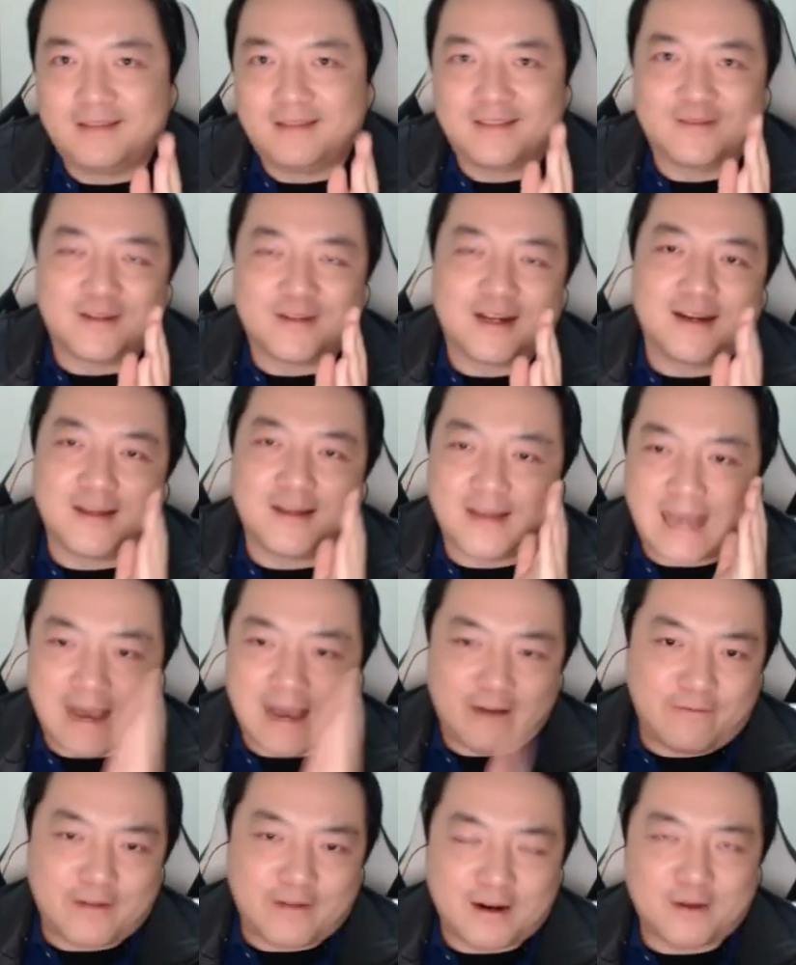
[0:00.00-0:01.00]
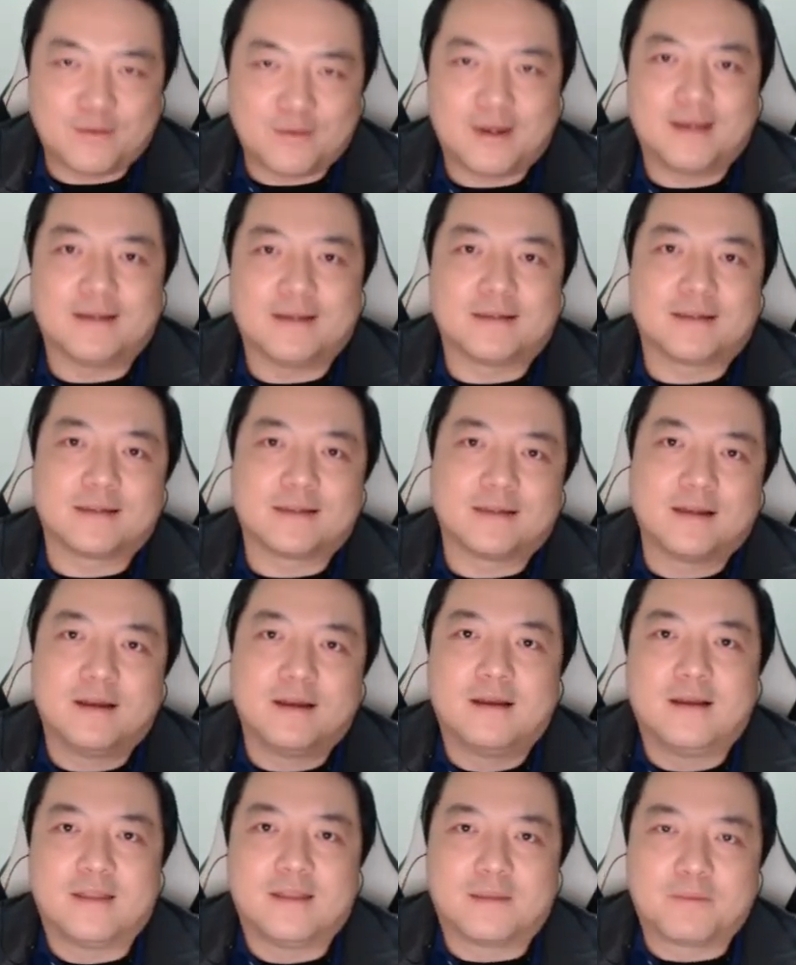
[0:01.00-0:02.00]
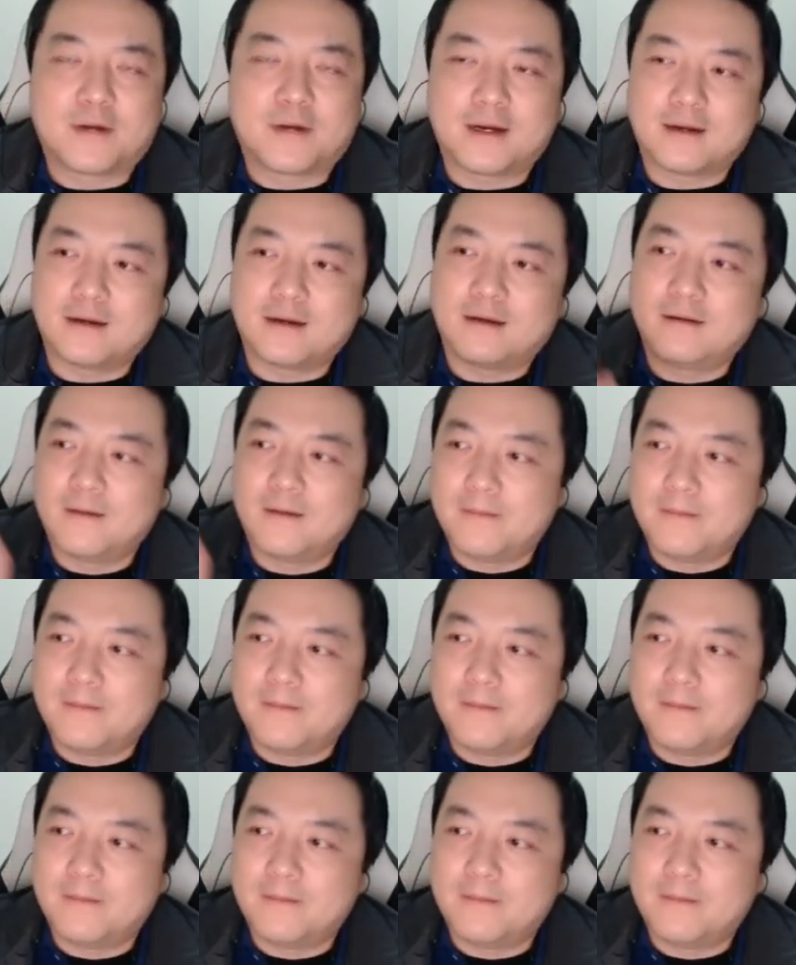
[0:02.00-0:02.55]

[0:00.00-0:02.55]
Right? How far away is the predator?